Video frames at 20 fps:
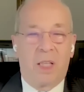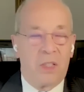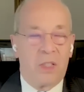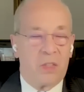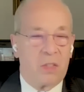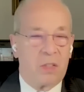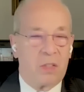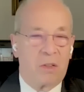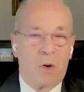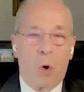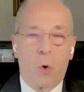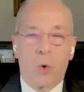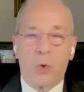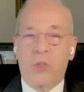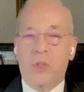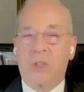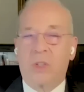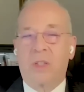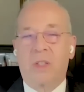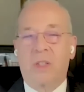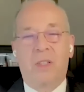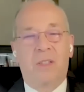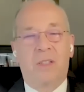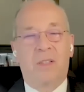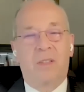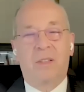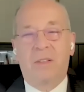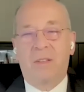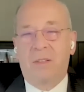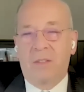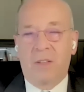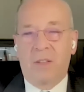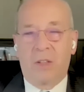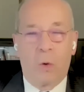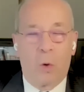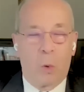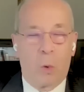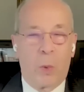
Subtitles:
He's hosted, you know,